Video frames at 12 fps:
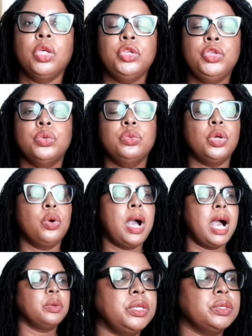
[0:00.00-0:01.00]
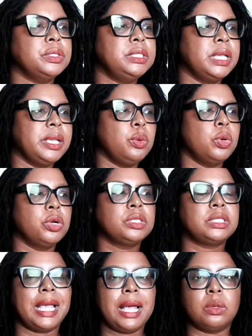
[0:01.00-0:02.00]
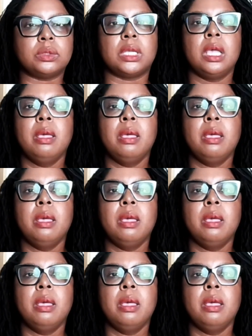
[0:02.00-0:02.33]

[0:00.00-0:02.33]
You know how day works out.